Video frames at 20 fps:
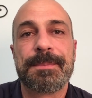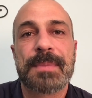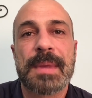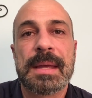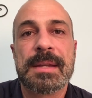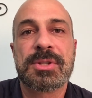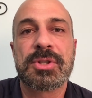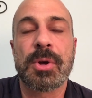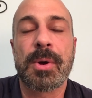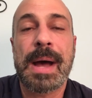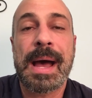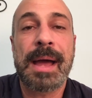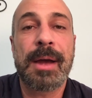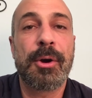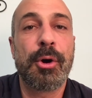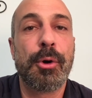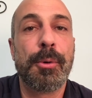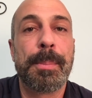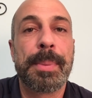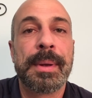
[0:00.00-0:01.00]
And so I
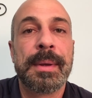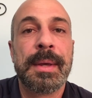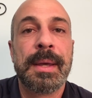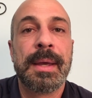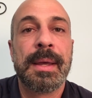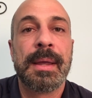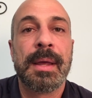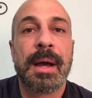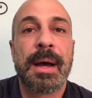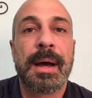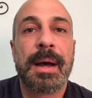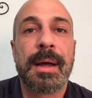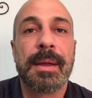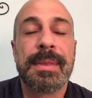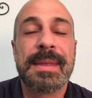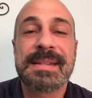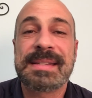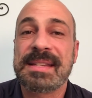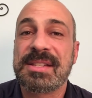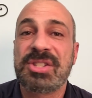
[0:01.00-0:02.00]
hope
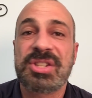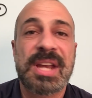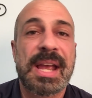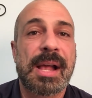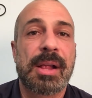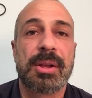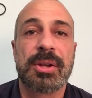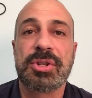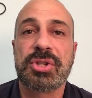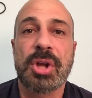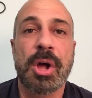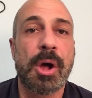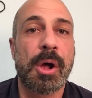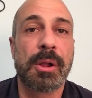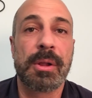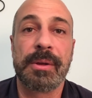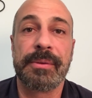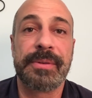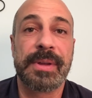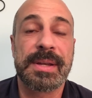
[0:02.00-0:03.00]
this has challenged
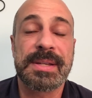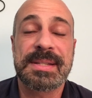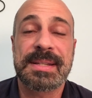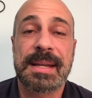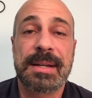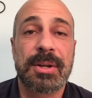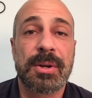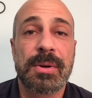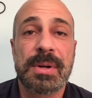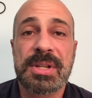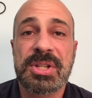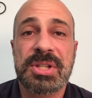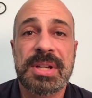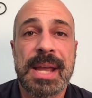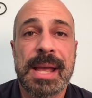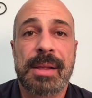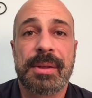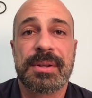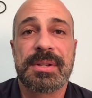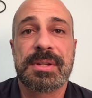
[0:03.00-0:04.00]
all of us. I know it's
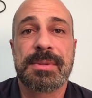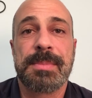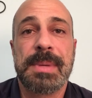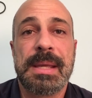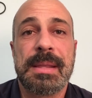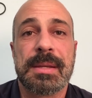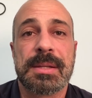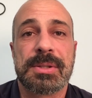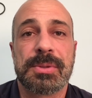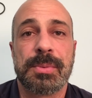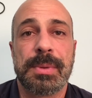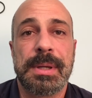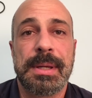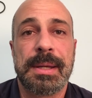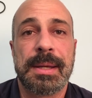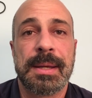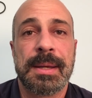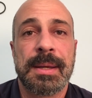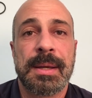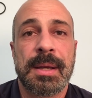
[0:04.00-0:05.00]
challenged me this
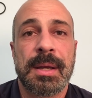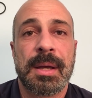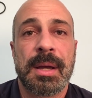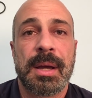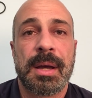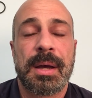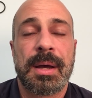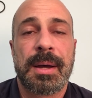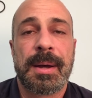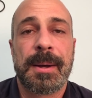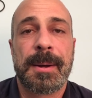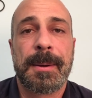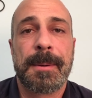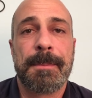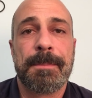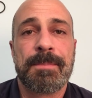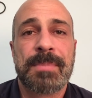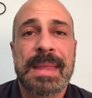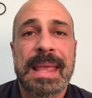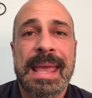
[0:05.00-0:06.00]
week.
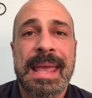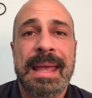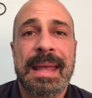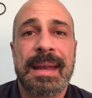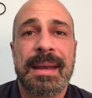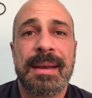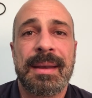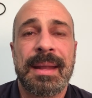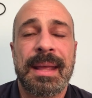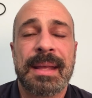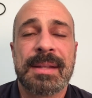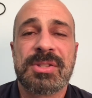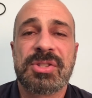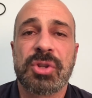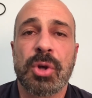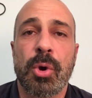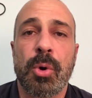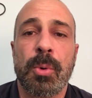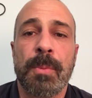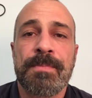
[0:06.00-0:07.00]
And
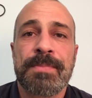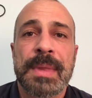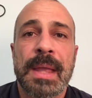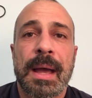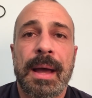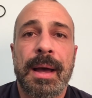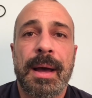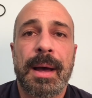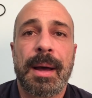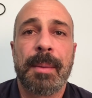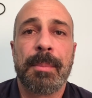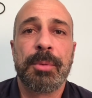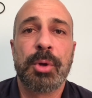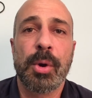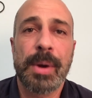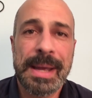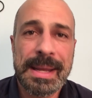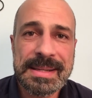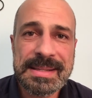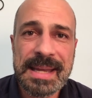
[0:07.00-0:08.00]
so go
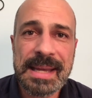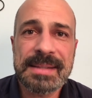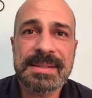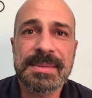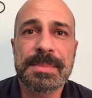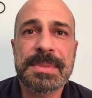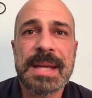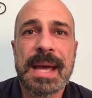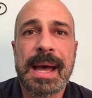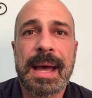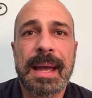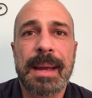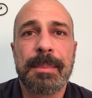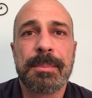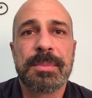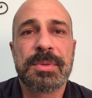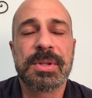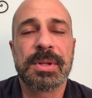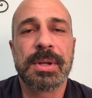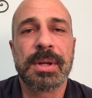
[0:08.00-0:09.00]
ahead and take some time
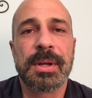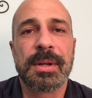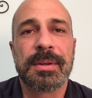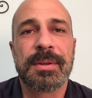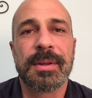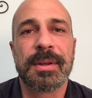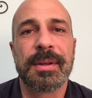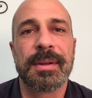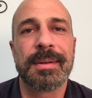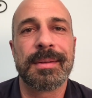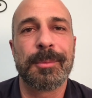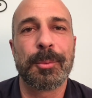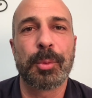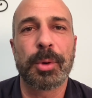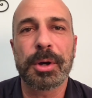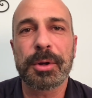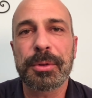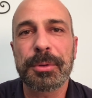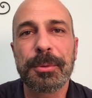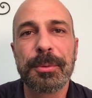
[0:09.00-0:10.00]
to
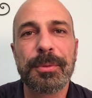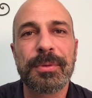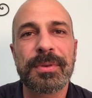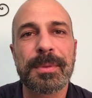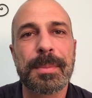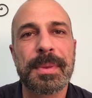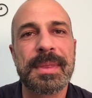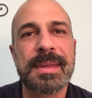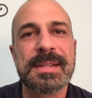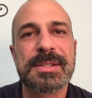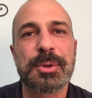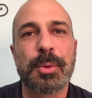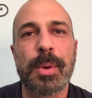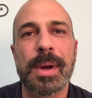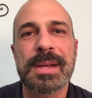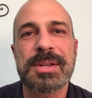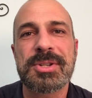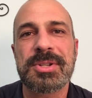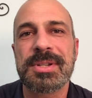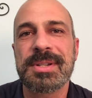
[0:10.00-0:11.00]
work through some of these
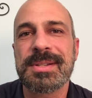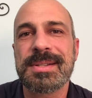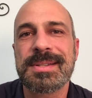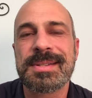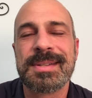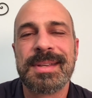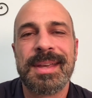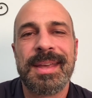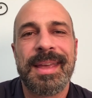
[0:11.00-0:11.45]
questions.